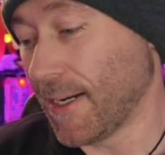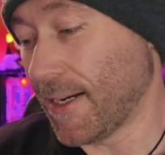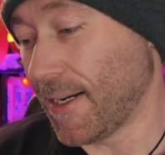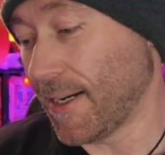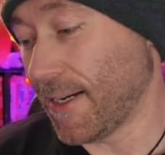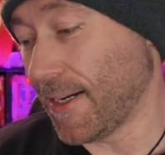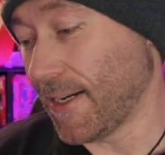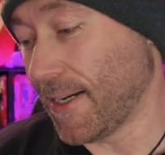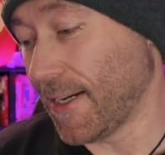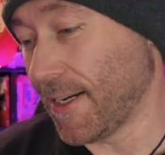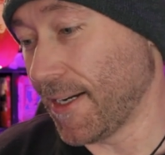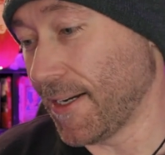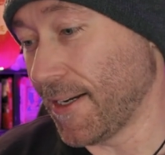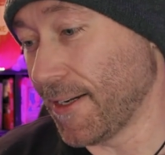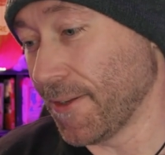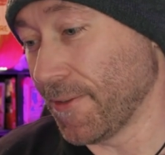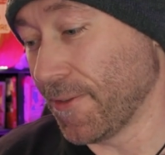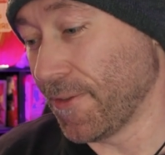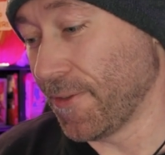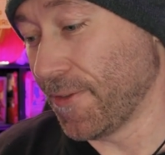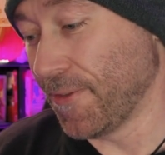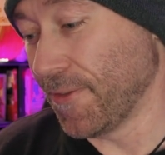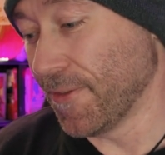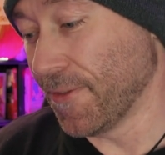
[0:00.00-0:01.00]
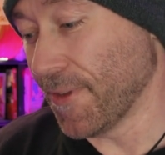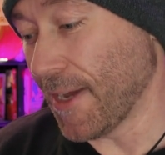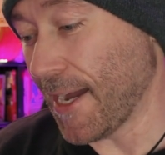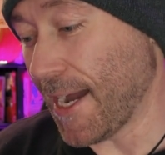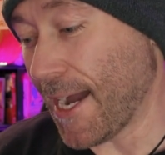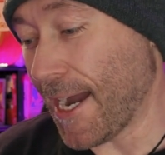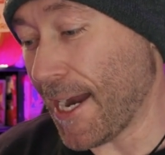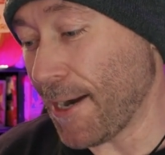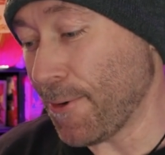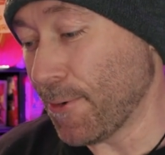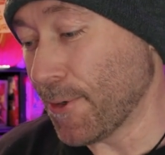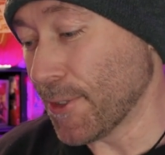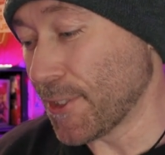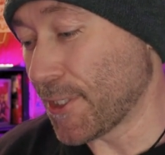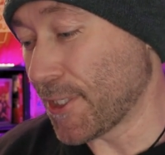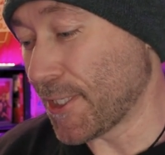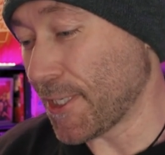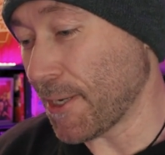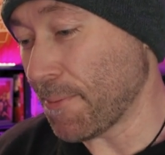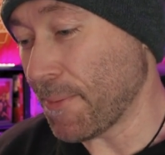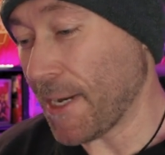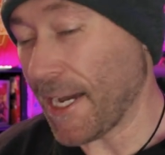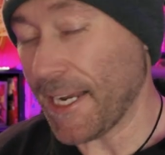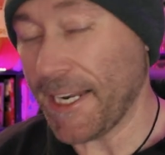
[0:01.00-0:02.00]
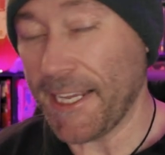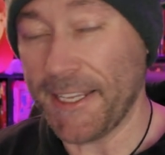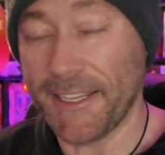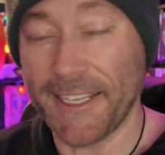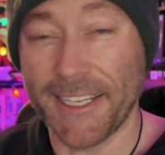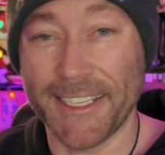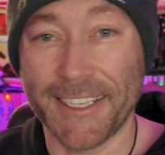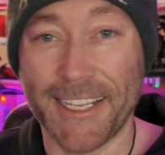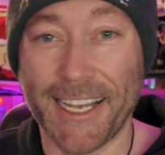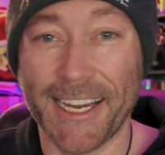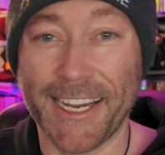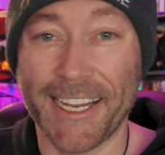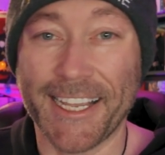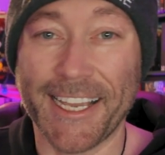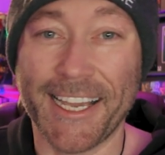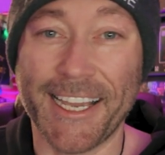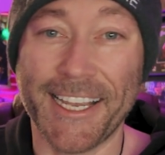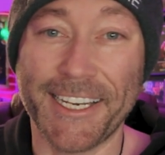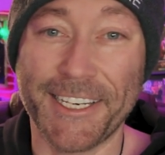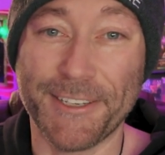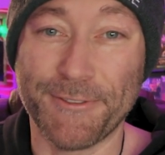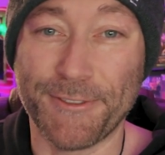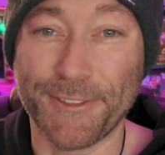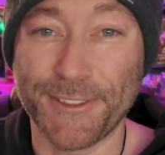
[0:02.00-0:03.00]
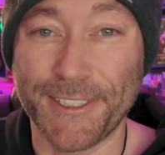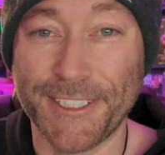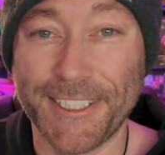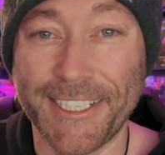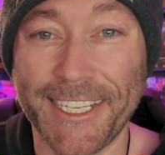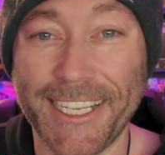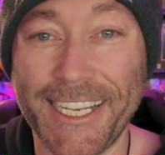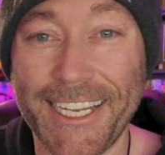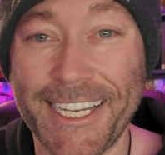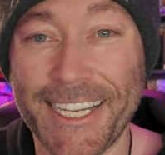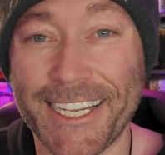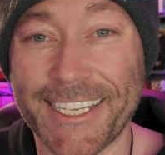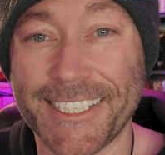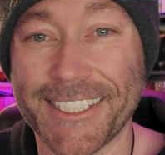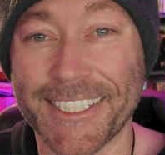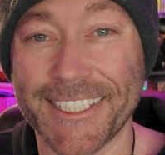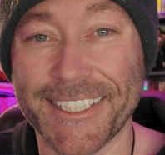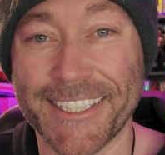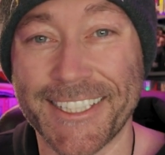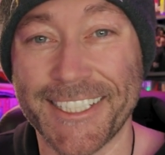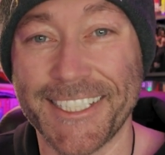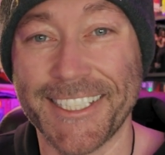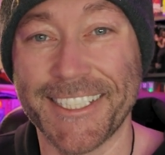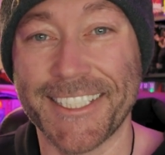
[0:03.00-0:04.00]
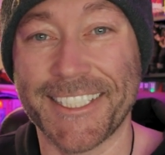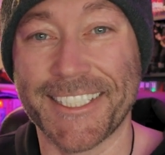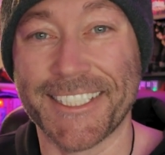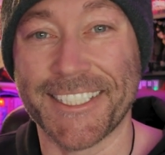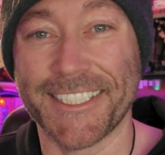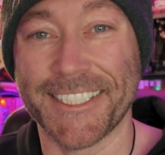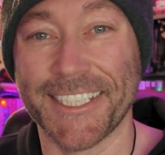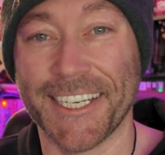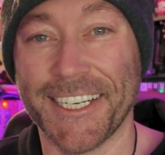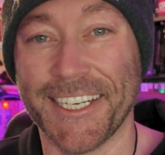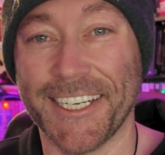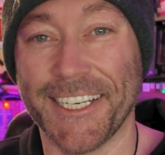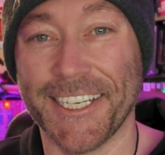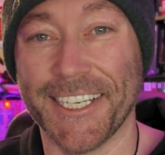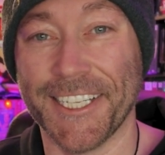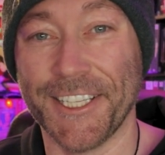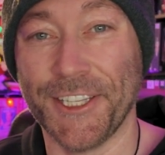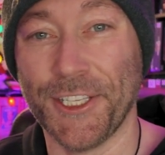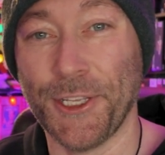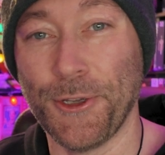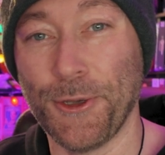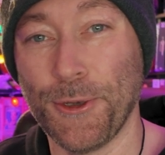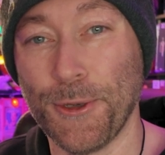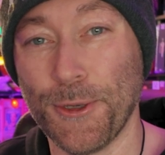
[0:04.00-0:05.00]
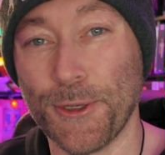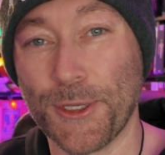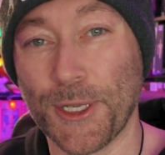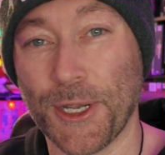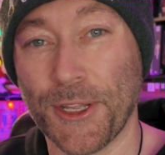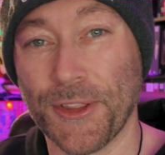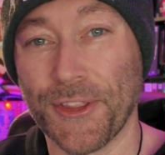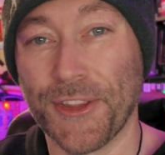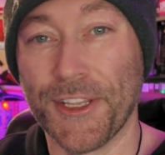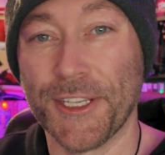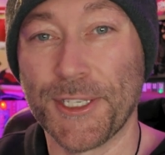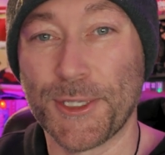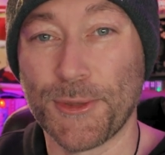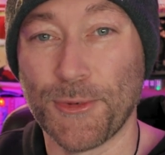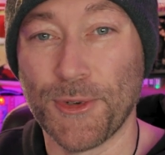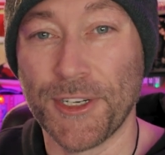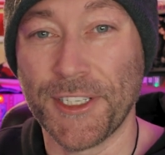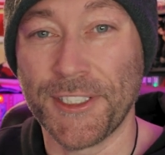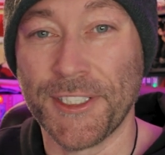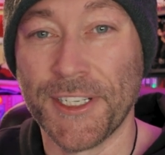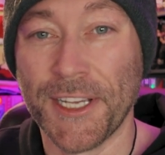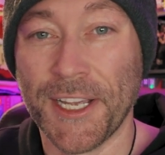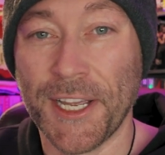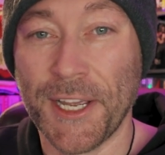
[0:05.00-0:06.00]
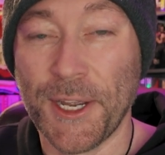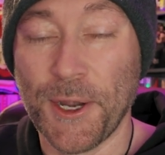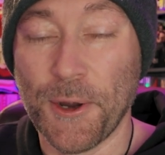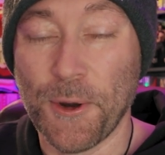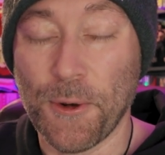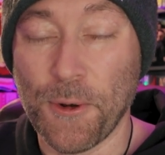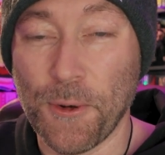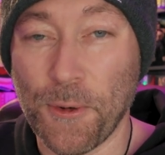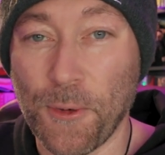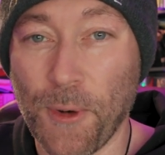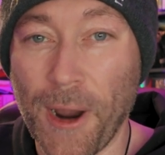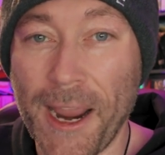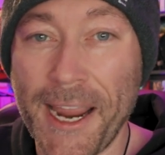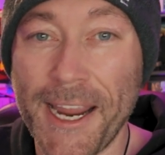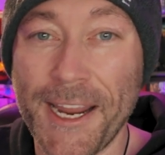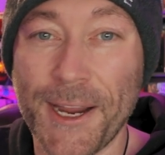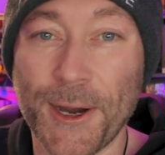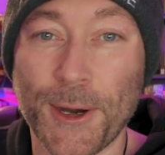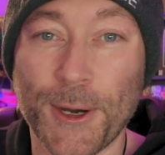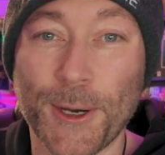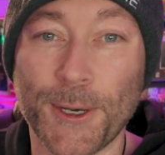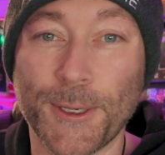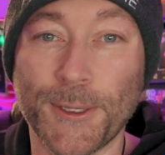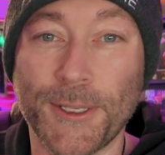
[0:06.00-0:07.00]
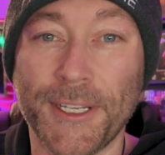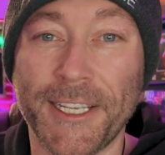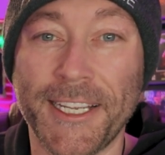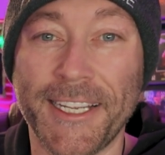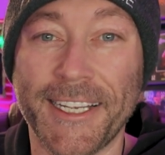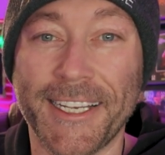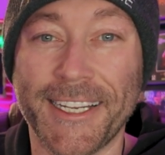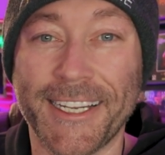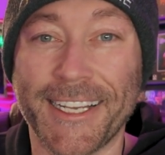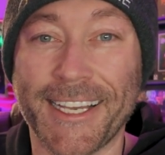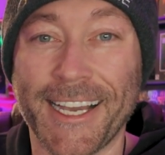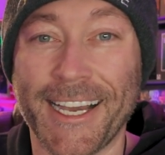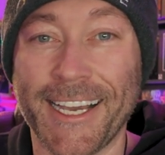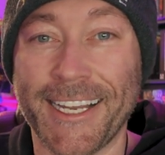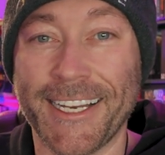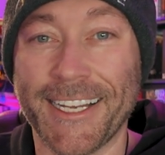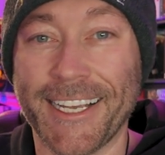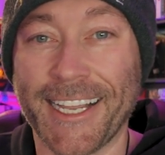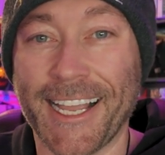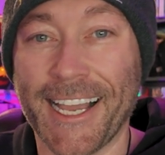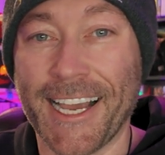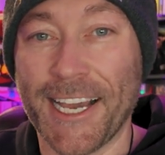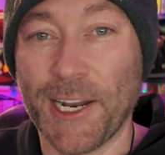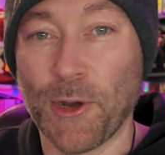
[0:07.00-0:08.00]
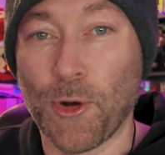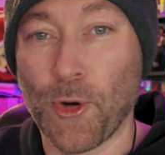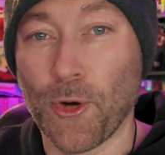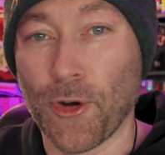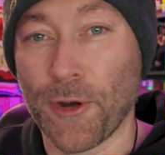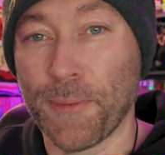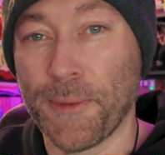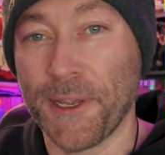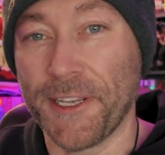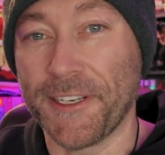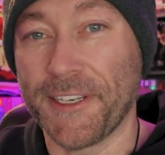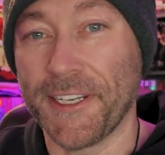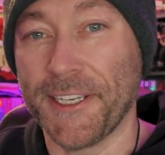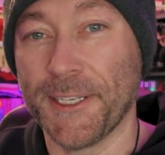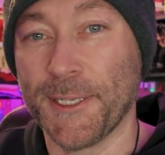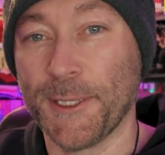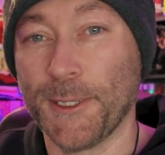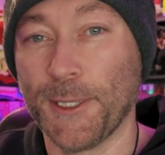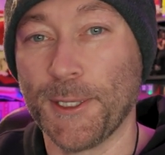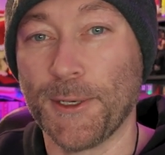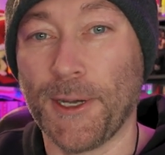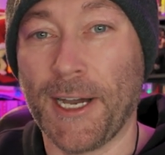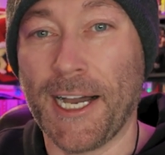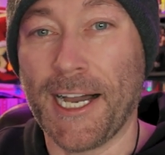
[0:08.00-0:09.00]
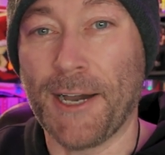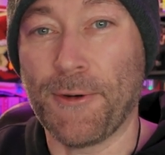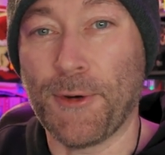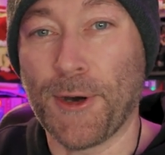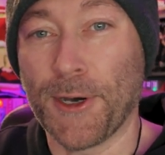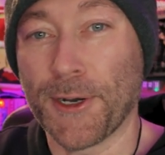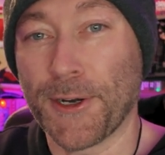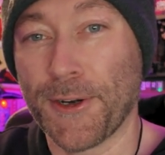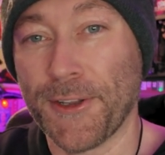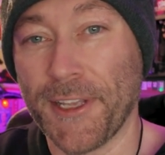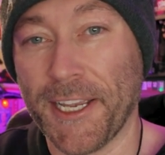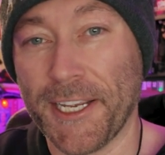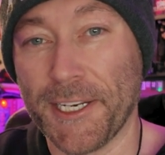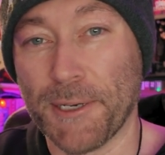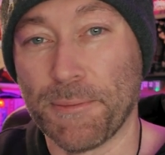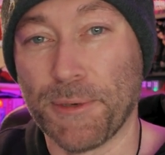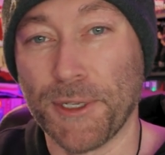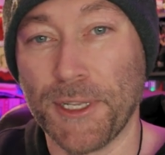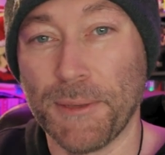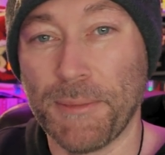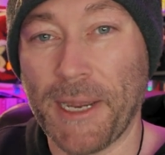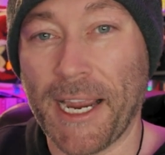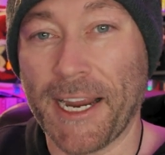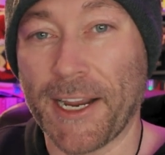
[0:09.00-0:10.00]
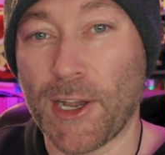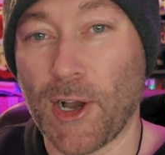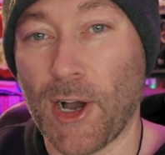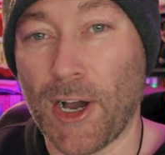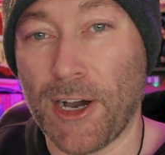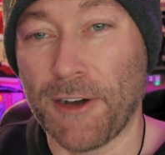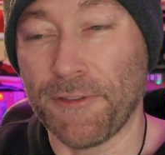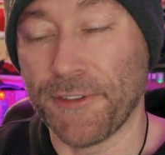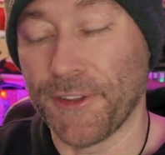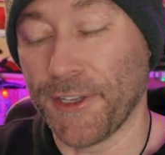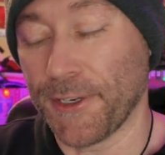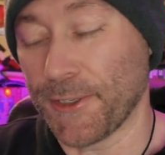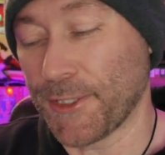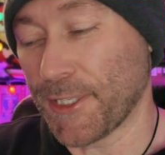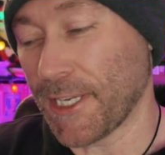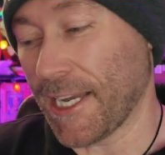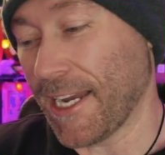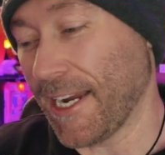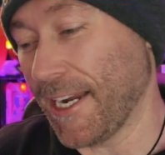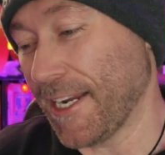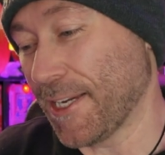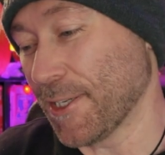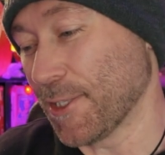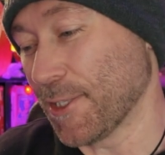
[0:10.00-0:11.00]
I was somebody that kind of leaked this news on this one way early and kind of got Orbit in a little hot water. They had to pull it back off of their site because